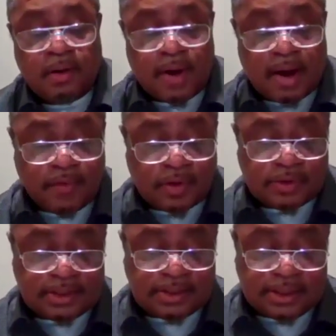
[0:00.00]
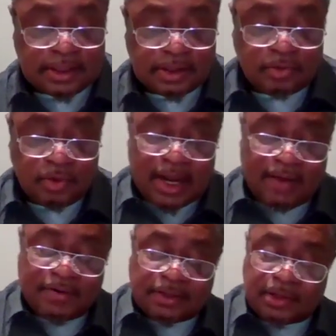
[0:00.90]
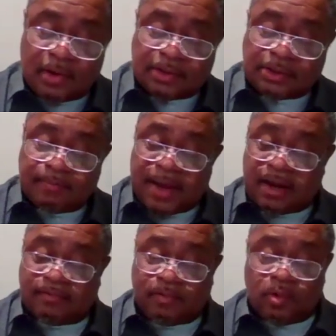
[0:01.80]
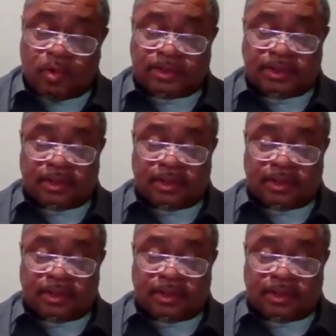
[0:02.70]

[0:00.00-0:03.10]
All right, verses 6 through 11 talks about, of course,